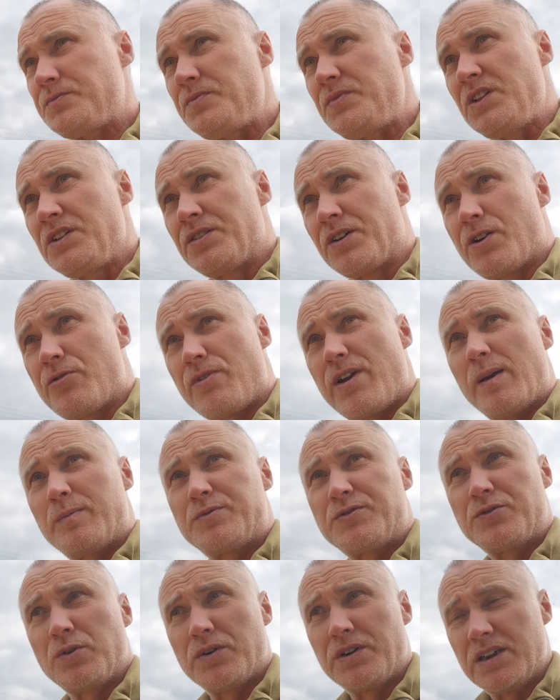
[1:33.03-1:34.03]
the grapes
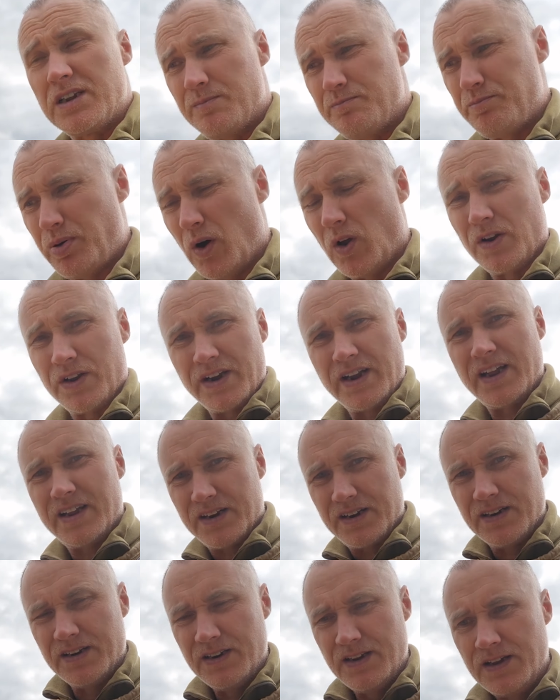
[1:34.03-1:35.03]
don't need
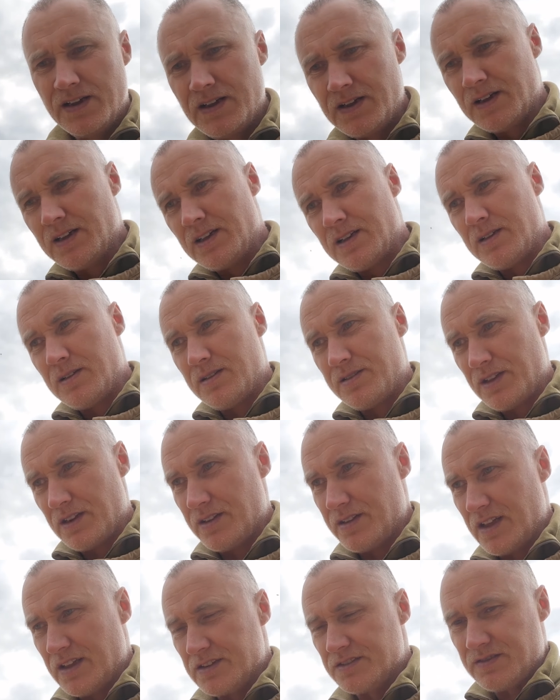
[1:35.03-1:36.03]
pollinating.
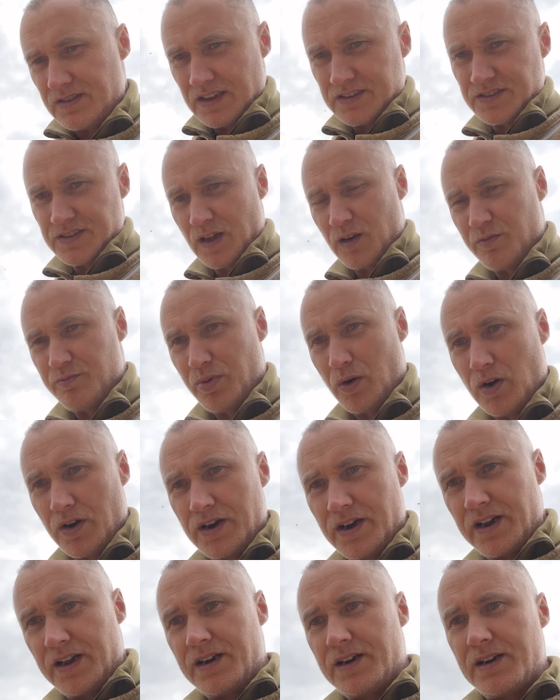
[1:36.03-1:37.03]
They're
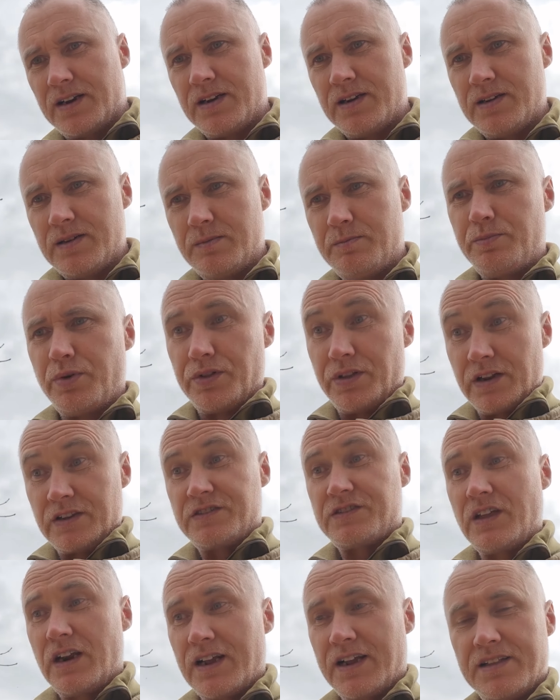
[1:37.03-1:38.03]
self-pollinating, but they'll
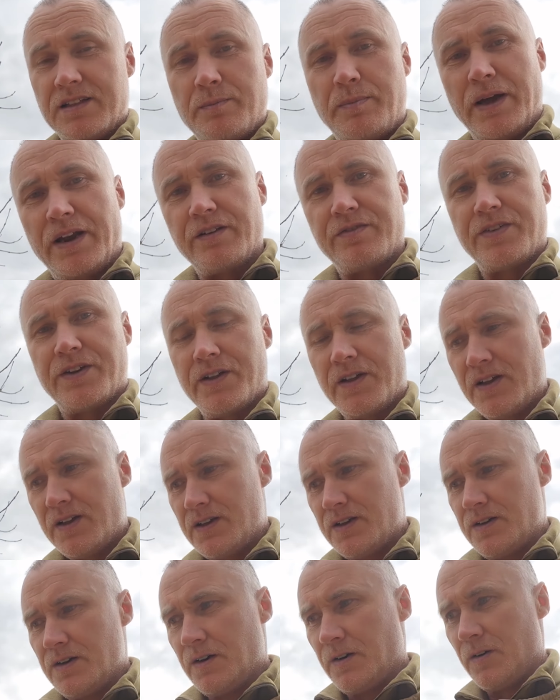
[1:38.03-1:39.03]
still get the benefit
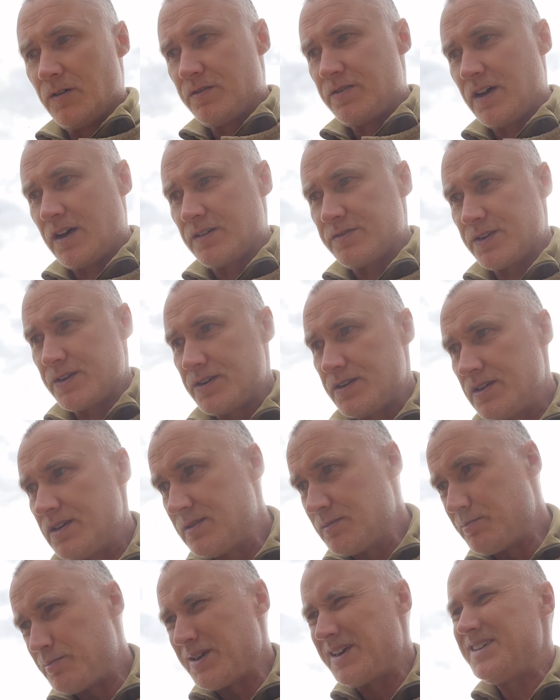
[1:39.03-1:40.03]
of having
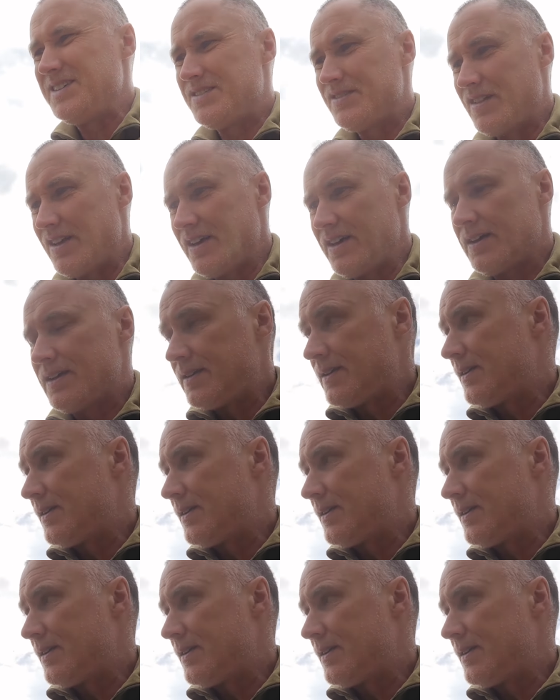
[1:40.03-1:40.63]
bees there.